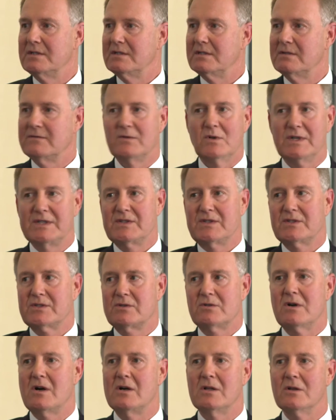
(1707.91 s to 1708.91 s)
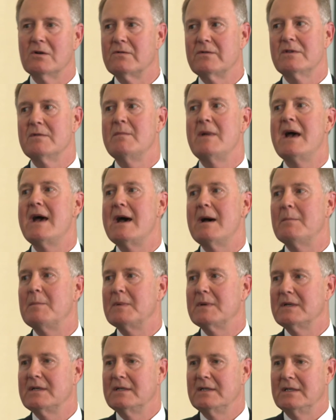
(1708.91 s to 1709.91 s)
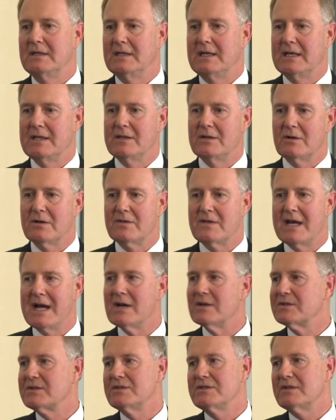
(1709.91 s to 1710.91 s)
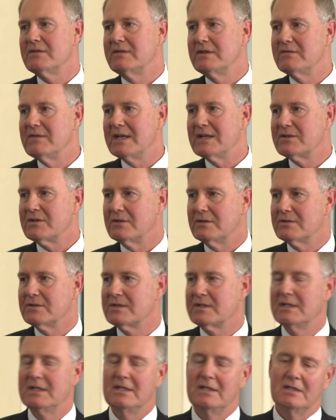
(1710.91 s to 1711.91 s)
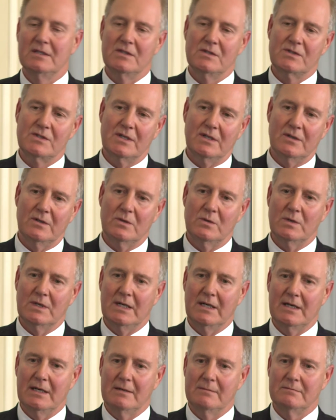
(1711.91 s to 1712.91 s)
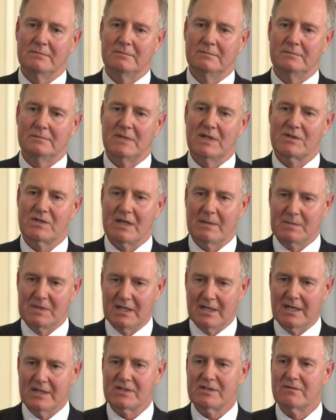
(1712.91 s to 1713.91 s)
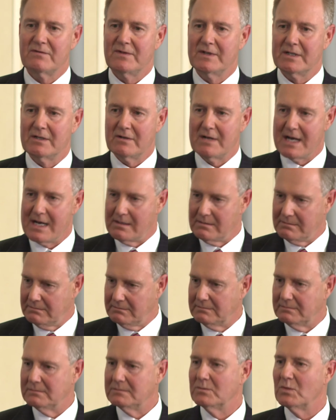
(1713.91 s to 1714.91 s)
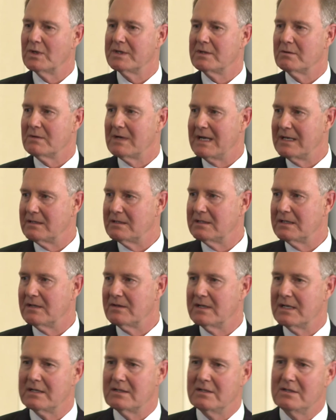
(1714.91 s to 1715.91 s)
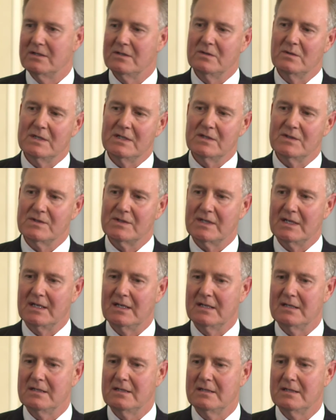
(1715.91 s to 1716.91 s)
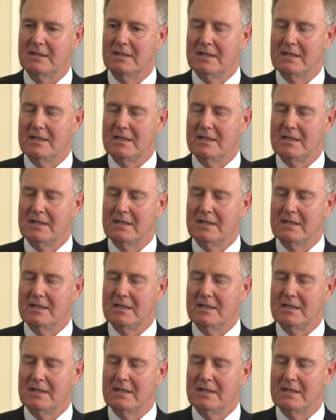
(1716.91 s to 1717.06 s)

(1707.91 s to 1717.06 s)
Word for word: The voices are all over the map, and there are thousands of investors. So um, it's up to us to figure out what the right uh, thing to do is. And